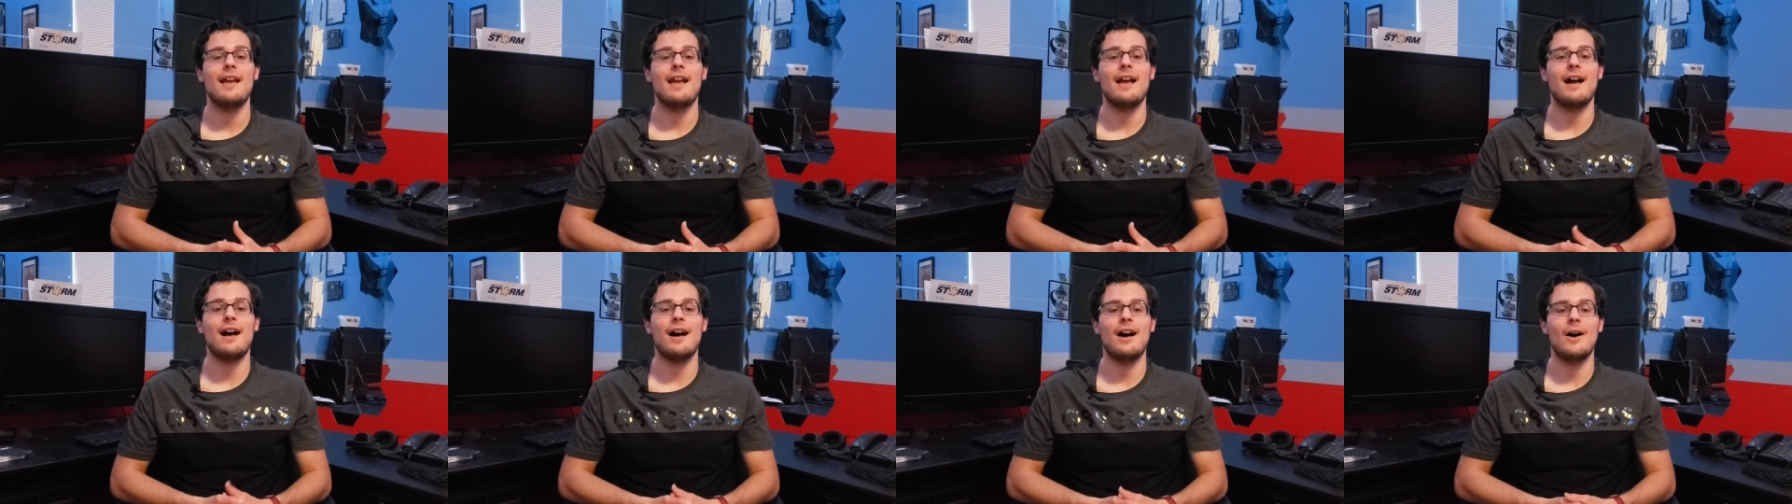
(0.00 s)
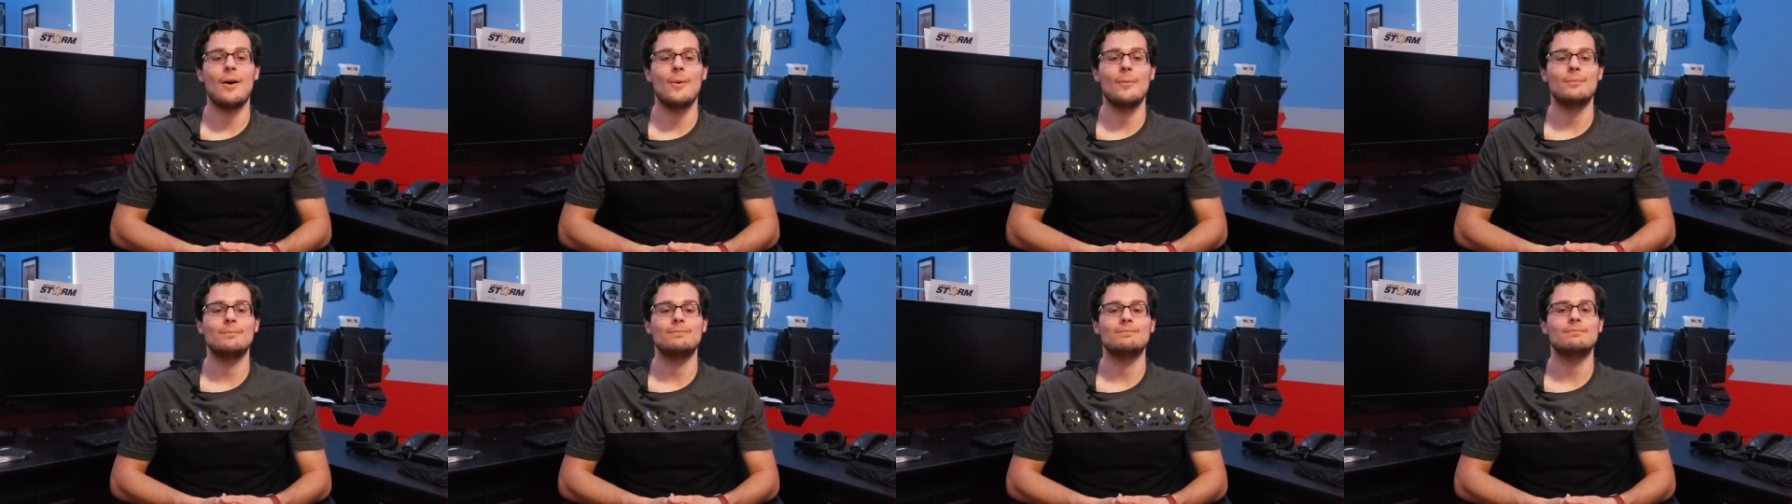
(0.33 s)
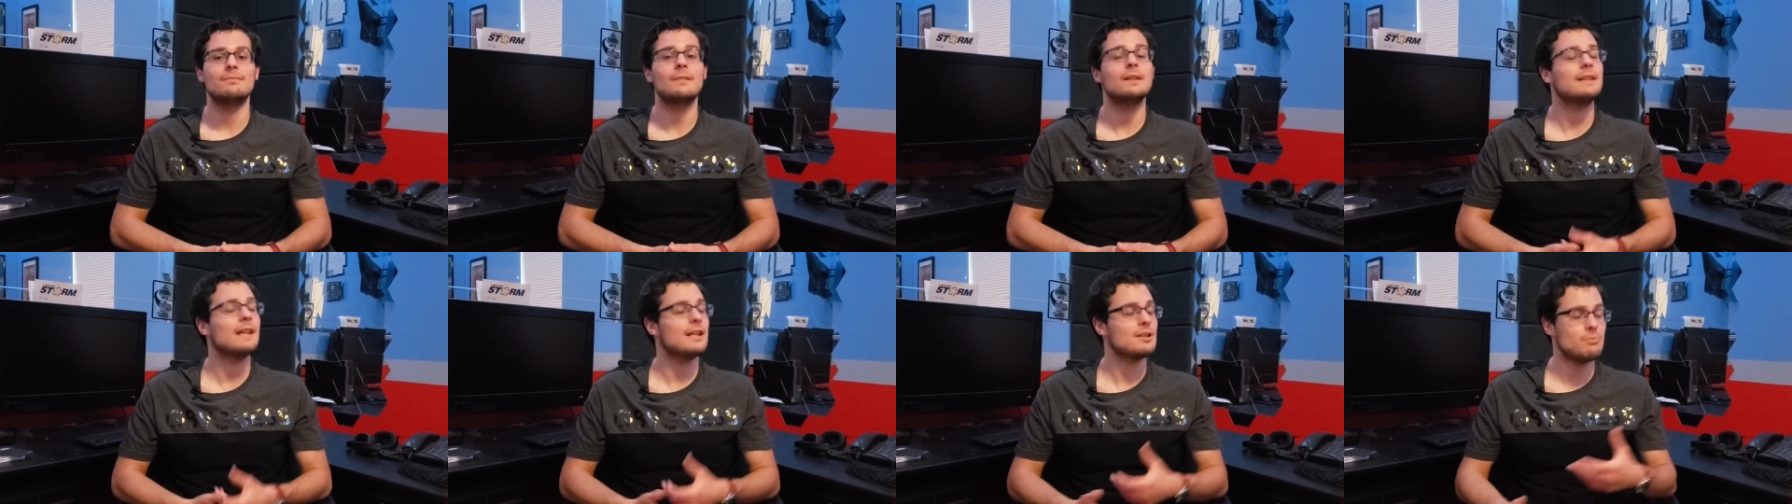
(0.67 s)
Um,
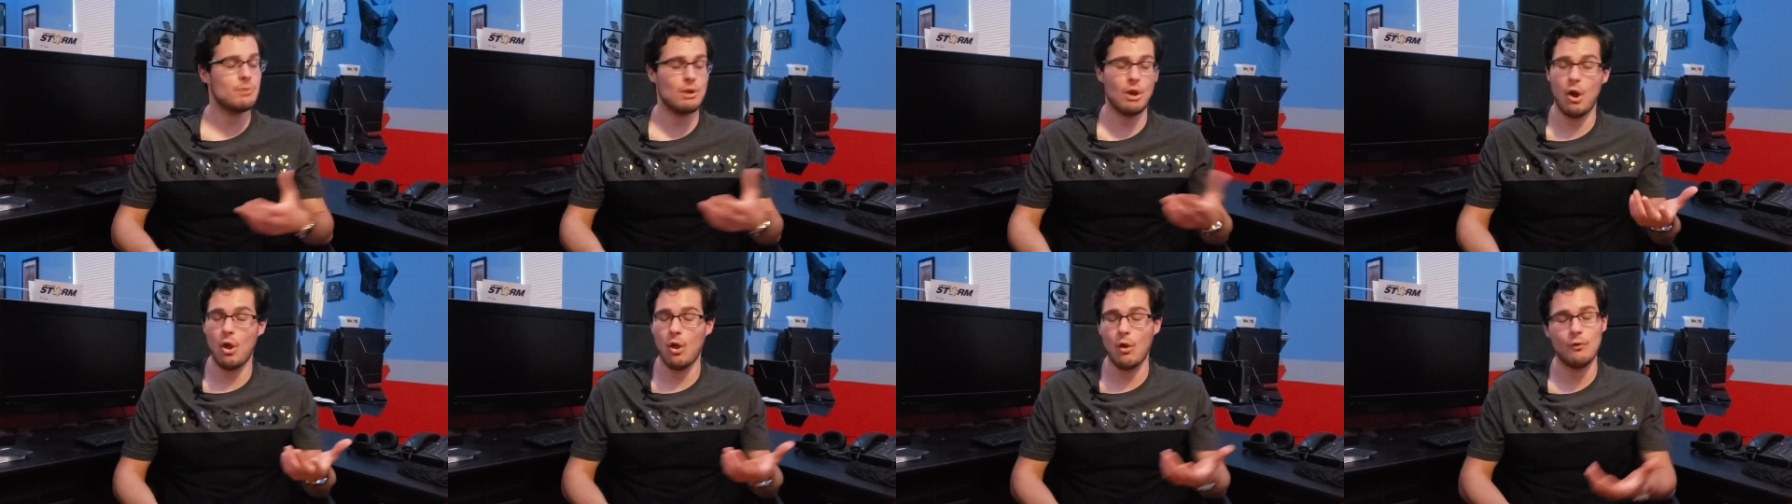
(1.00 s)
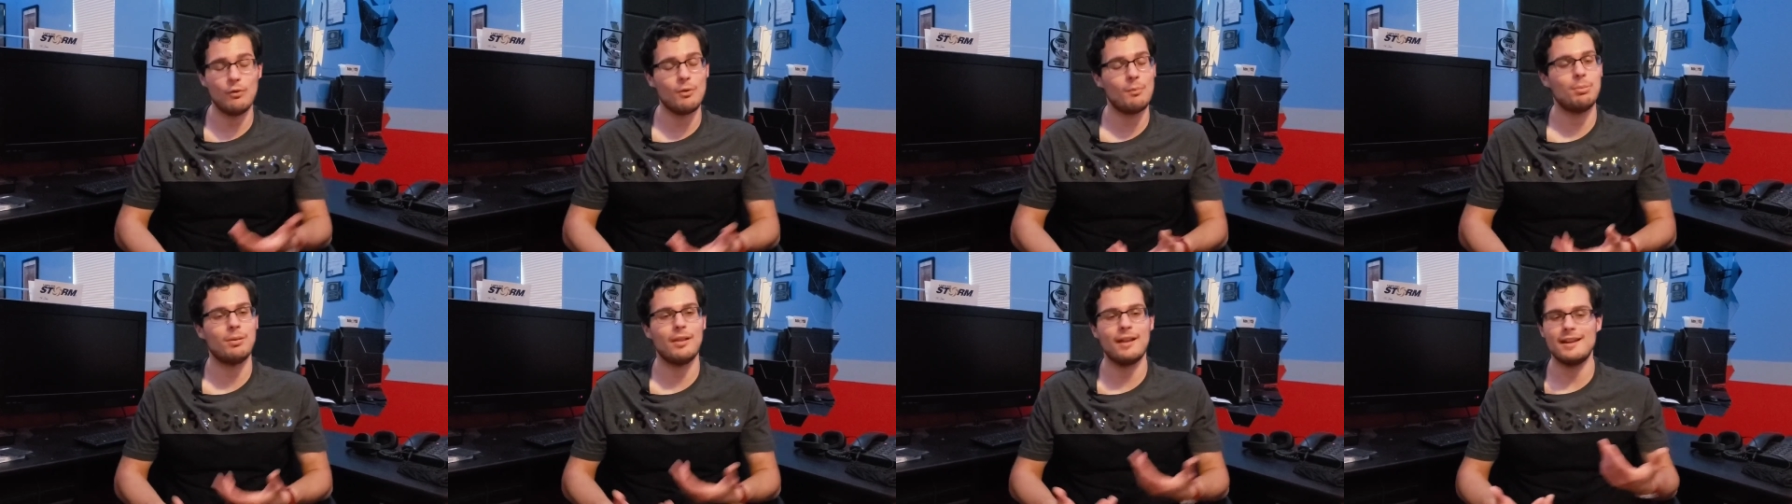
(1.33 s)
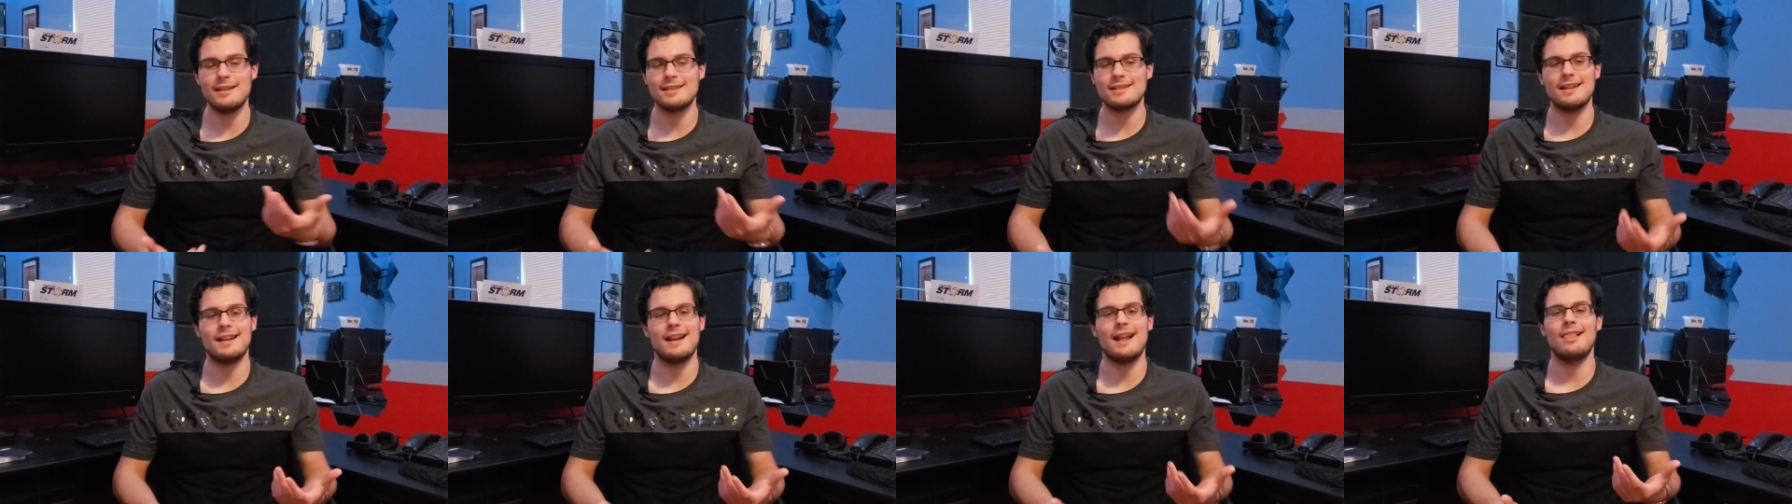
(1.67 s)
it takes me all over the
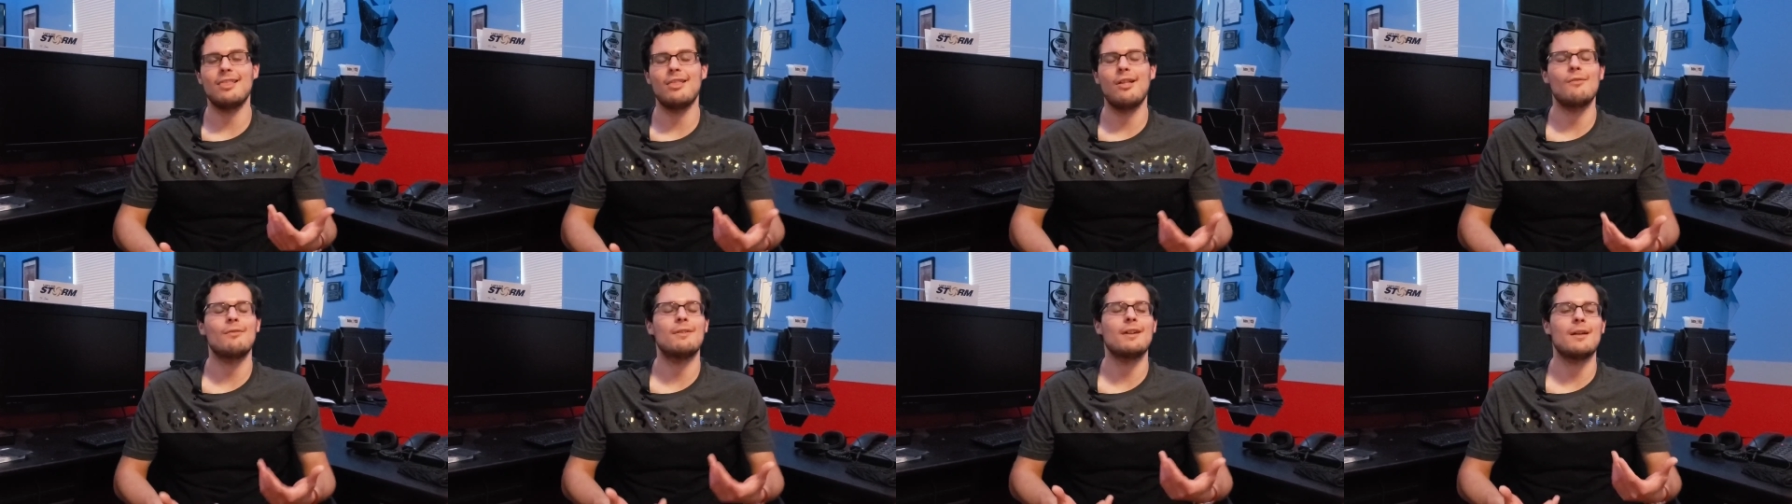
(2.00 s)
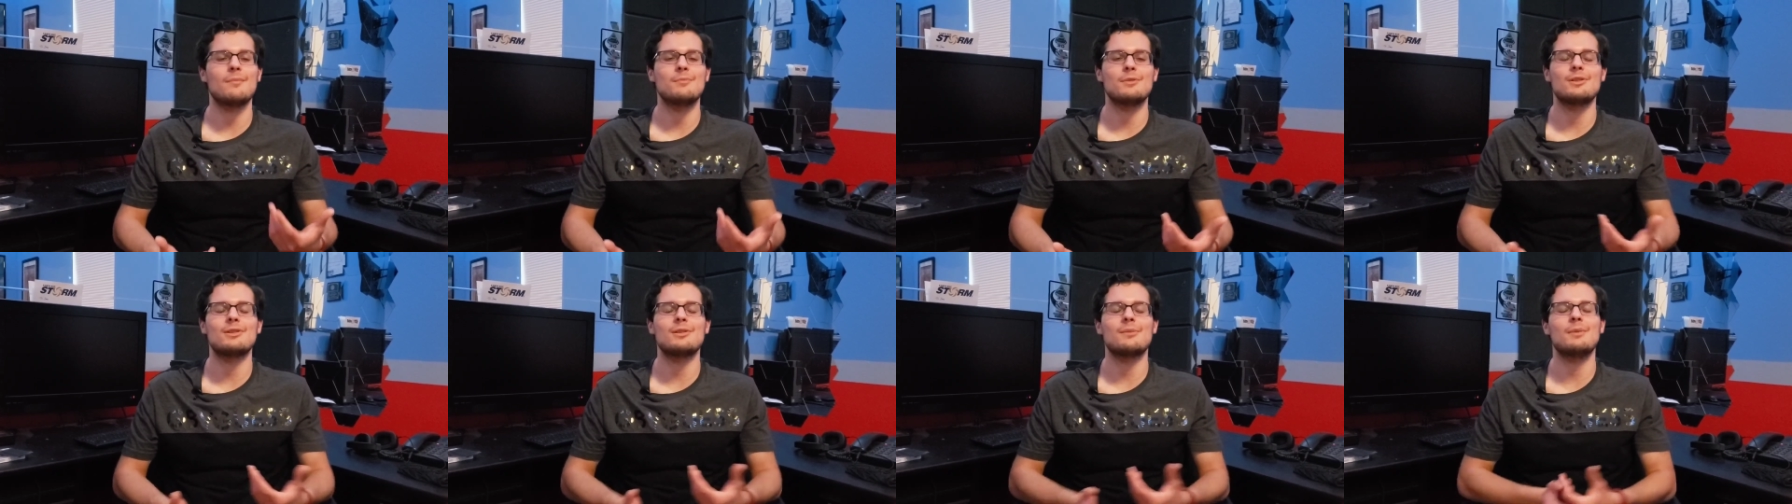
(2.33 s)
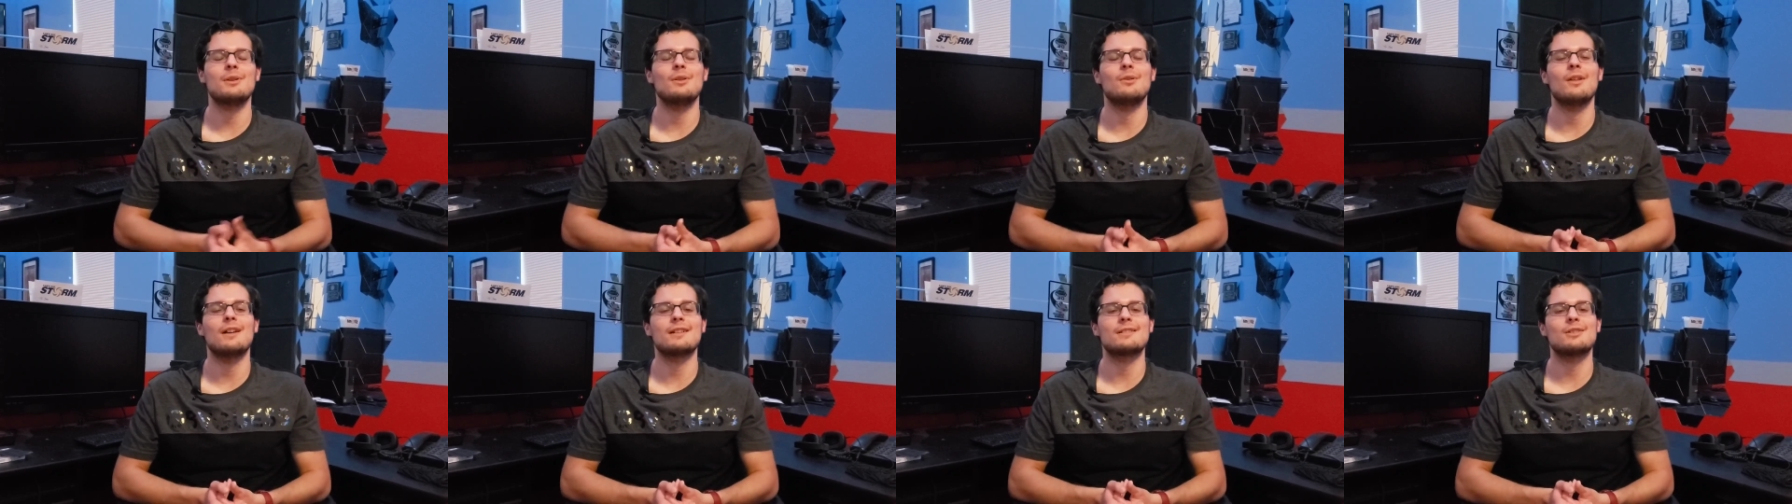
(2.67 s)
place and I love it. I'm just
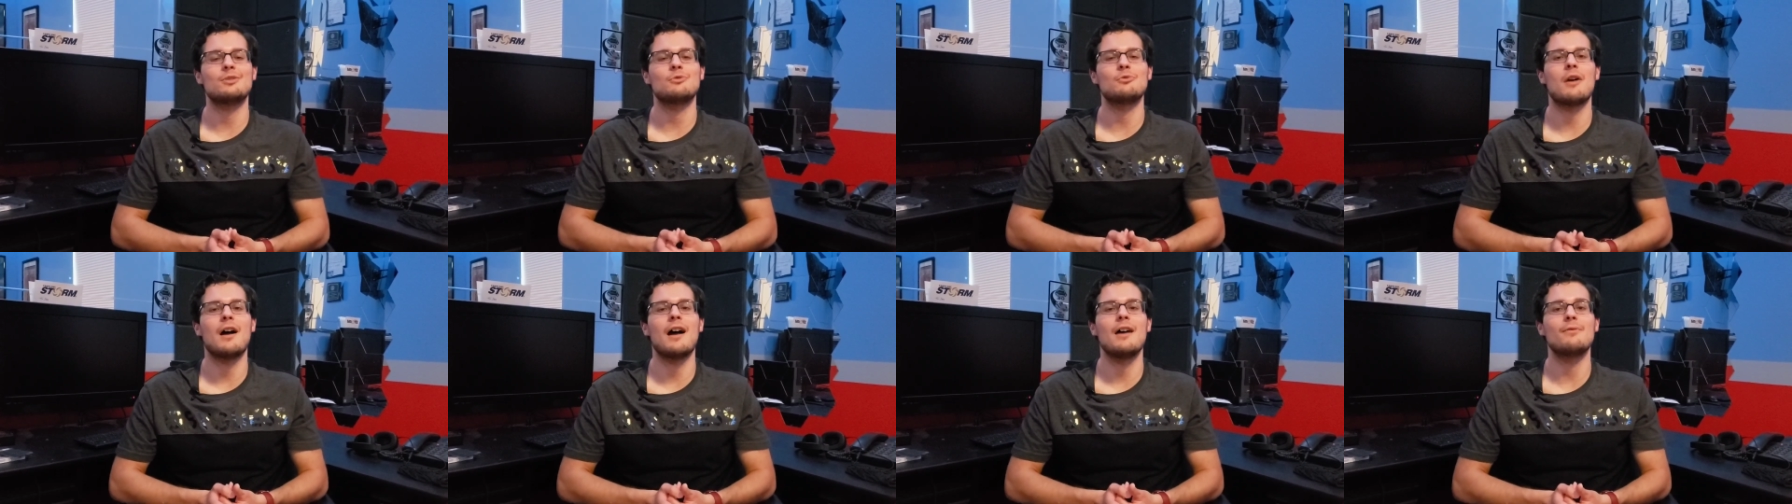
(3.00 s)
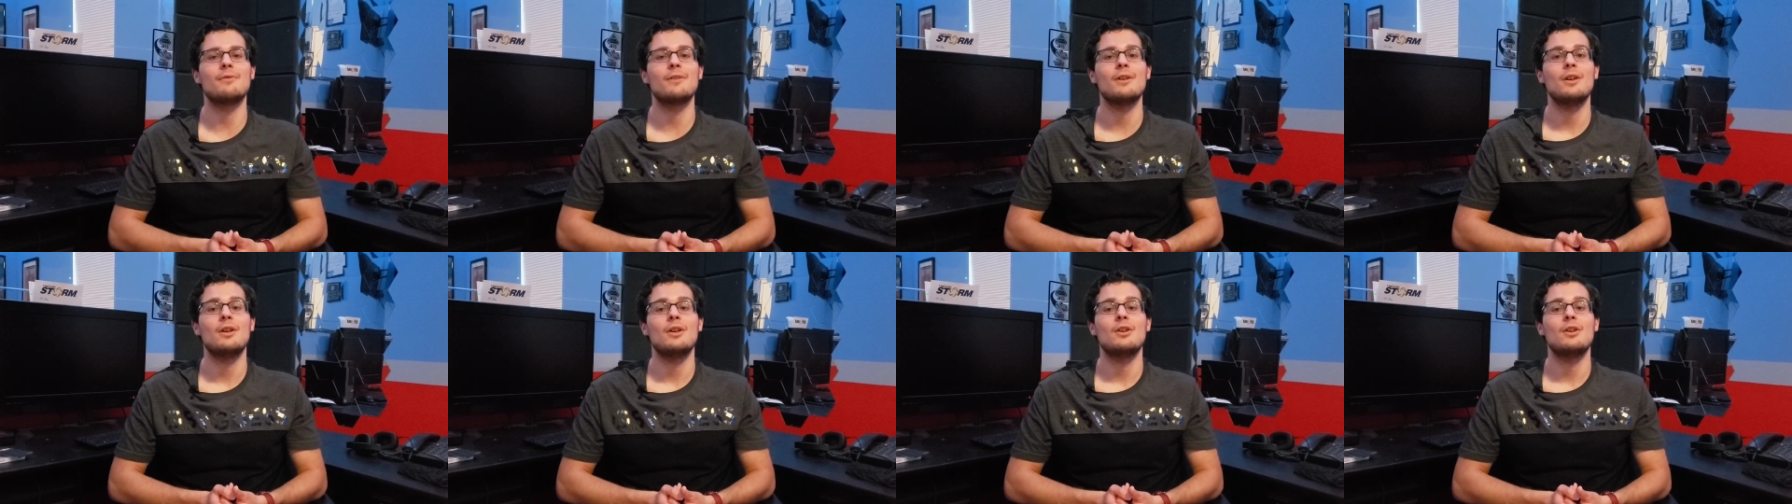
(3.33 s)
somebody who likes to drive.